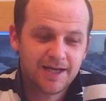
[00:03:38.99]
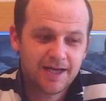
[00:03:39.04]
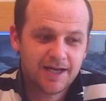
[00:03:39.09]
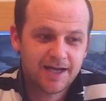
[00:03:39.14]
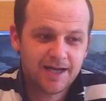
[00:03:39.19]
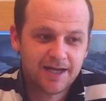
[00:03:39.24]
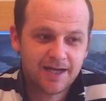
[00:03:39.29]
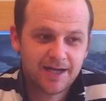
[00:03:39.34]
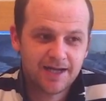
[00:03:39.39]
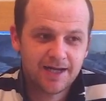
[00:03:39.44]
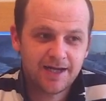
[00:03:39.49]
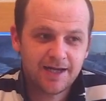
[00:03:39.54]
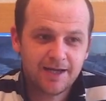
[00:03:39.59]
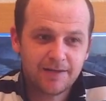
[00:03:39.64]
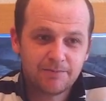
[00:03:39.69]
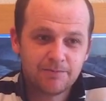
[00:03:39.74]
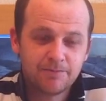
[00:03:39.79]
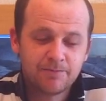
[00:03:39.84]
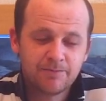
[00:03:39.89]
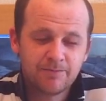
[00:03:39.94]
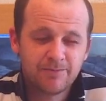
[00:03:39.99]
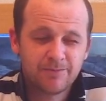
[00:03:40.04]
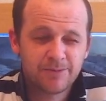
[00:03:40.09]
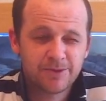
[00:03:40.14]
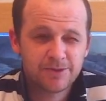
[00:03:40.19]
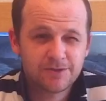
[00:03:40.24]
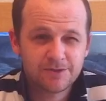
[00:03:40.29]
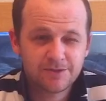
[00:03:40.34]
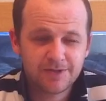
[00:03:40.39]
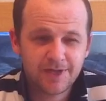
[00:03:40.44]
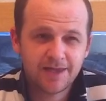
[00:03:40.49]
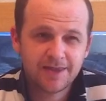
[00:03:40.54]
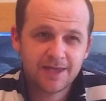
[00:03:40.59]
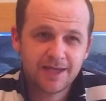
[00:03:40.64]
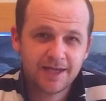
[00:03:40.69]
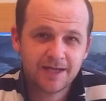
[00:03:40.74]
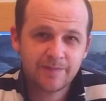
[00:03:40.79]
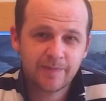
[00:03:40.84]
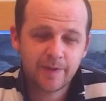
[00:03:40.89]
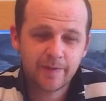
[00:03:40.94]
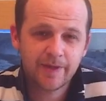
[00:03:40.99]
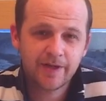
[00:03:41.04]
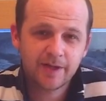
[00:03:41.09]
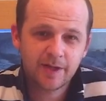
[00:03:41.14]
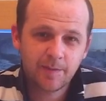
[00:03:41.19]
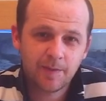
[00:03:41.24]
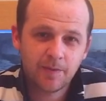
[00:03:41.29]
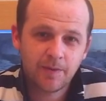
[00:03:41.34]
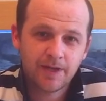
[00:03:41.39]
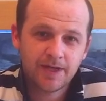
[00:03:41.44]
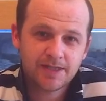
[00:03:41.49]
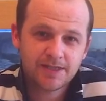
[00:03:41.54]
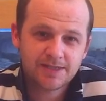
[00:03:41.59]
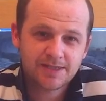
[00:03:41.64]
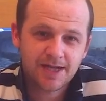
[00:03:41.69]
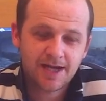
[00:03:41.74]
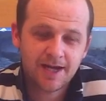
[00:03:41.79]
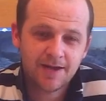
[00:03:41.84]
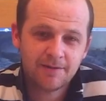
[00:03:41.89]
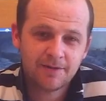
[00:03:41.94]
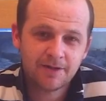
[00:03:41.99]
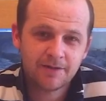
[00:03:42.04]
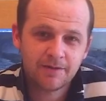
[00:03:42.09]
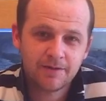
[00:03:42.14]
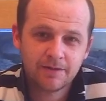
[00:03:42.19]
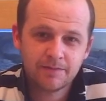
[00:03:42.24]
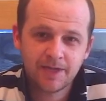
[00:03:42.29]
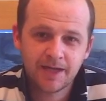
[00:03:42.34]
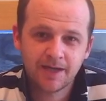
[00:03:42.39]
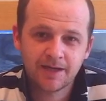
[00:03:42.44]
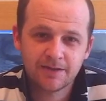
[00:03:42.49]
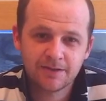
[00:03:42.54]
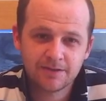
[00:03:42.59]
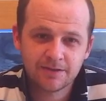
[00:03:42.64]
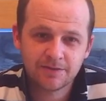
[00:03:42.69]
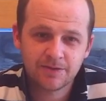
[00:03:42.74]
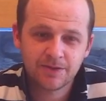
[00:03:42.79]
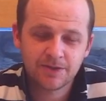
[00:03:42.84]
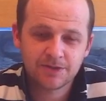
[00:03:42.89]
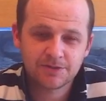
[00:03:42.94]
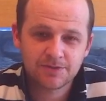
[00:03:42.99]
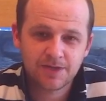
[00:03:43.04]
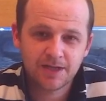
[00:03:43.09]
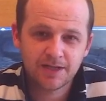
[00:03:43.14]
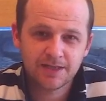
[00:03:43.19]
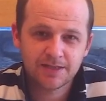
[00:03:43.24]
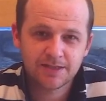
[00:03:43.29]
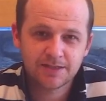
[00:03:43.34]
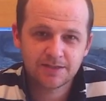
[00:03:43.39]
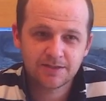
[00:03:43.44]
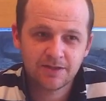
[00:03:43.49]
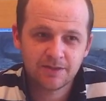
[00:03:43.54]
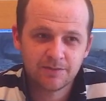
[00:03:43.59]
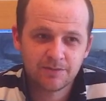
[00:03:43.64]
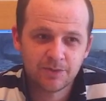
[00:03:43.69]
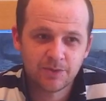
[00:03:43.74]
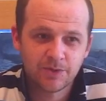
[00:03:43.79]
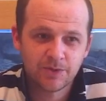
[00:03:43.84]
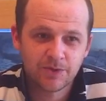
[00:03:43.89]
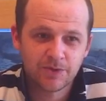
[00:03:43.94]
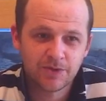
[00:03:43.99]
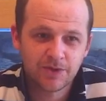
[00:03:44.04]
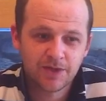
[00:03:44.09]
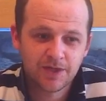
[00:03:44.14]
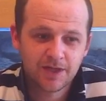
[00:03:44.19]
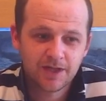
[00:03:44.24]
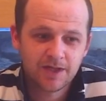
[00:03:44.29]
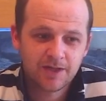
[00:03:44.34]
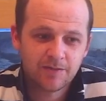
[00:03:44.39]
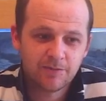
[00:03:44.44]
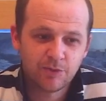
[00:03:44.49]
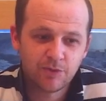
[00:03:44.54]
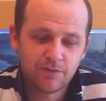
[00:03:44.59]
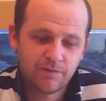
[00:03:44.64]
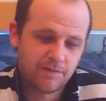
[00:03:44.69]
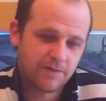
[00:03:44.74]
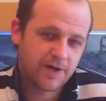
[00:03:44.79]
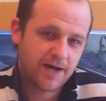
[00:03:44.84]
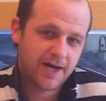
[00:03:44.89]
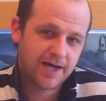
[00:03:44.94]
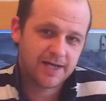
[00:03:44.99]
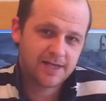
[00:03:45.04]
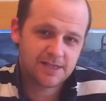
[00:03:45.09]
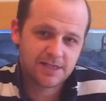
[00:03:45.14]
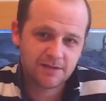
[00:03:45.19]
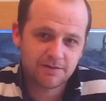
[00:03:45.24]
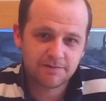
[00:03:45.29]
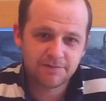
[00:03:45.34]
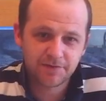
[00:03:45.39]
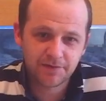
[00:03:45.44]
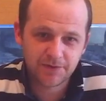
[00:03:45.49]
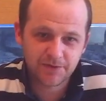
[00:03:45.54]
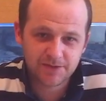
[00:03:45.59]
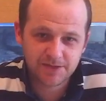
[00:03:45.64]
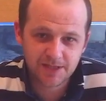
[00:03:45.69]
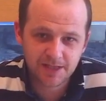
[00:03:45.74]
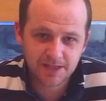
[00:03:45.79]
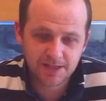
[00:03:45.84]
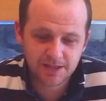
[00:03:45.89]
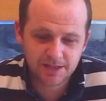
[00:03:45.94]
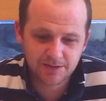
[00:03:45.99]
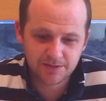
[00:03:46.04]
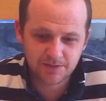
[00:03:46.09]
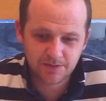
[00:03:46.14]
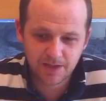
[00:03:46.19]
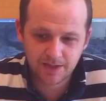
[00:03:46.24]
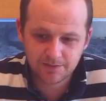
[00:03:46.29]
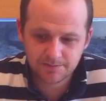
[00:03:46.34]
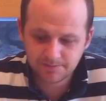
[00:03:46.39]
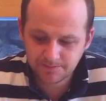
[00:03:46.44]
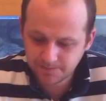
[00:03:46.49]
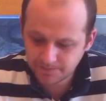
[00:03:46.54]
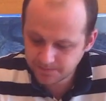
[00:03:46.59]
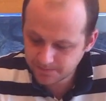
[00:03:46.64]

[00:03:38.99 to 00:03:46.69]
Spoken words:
I think probably in a couple of weeks' time I'm going to probably make another one as well. It's just got more variety of foods in it as well.